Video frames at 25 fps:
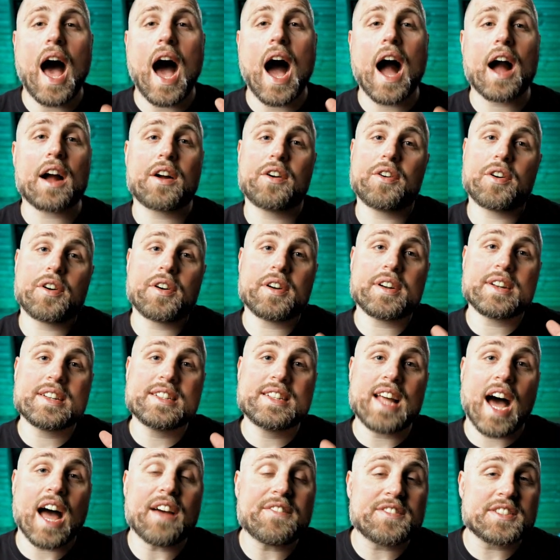AQOR
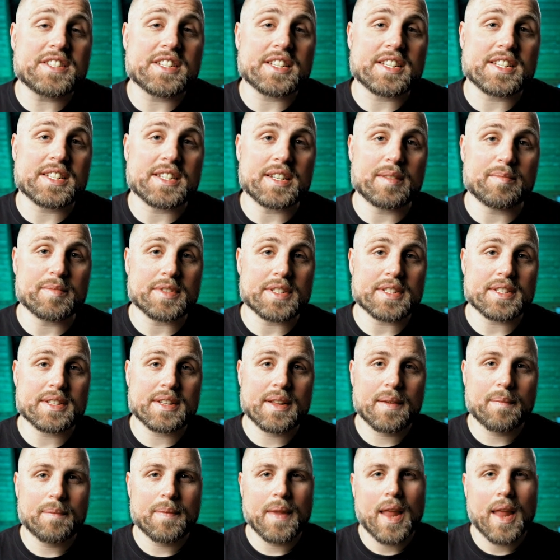Dive Systems.